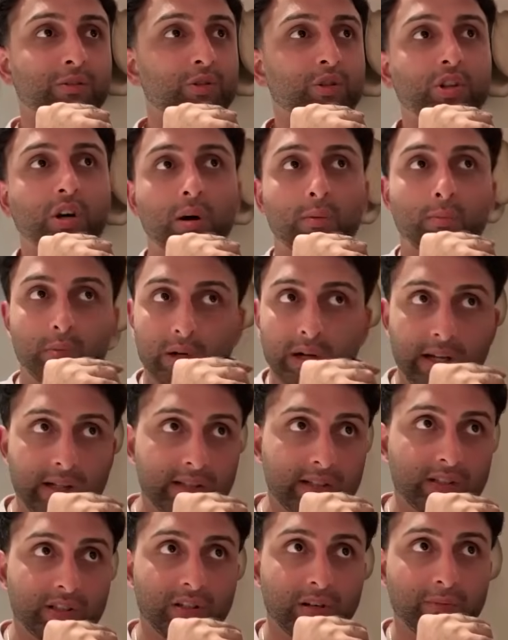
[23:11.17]
John
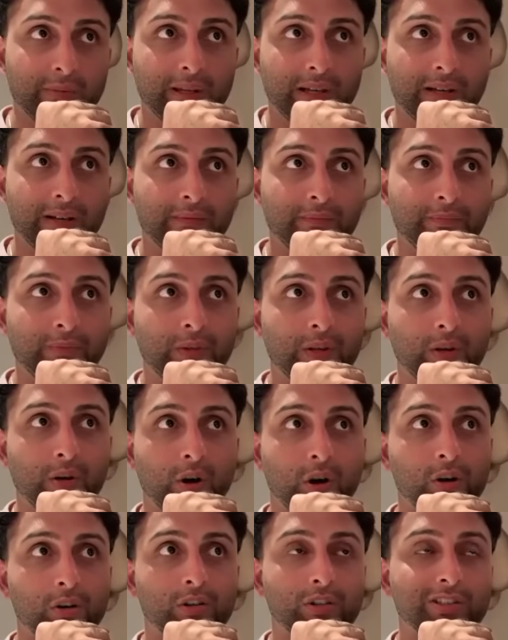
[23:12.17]
Morant is coming,
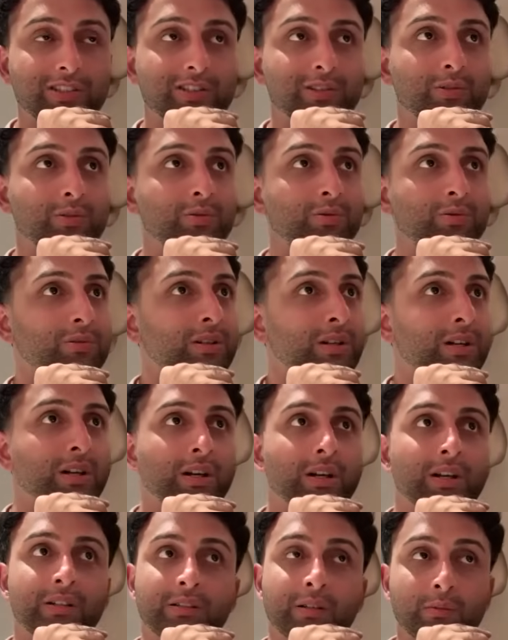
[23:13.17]
August 2,
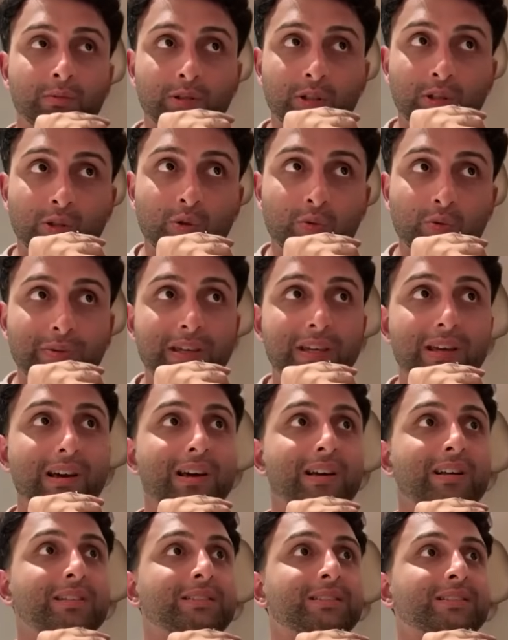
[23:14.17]

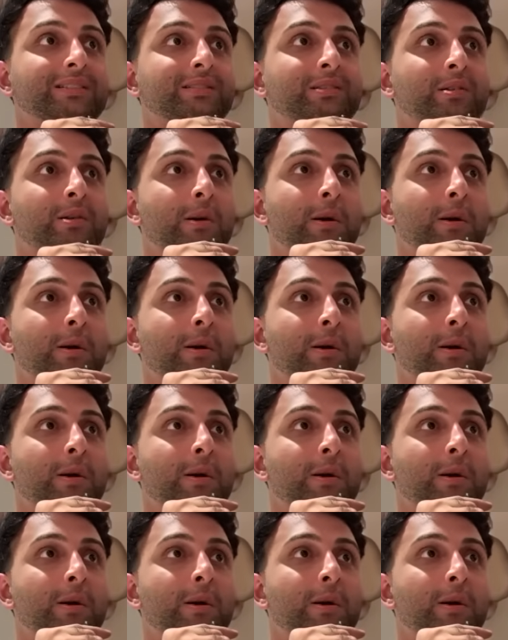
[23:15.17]
WUBS,